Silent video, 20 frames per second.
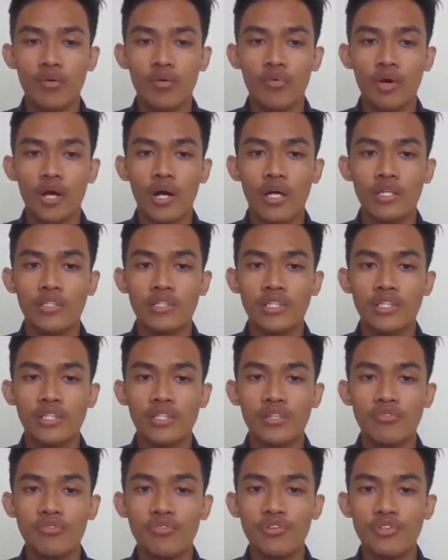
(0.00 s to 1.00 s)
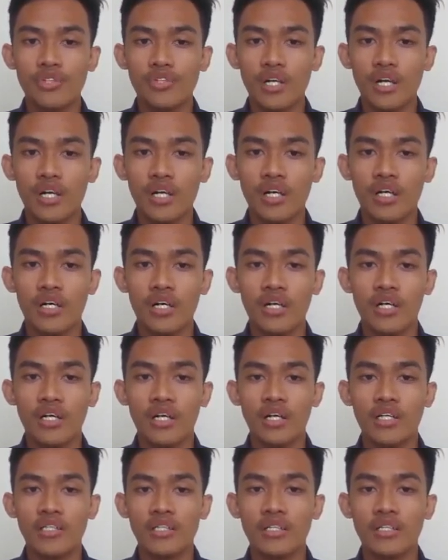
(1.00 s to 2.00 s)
while centrifuge are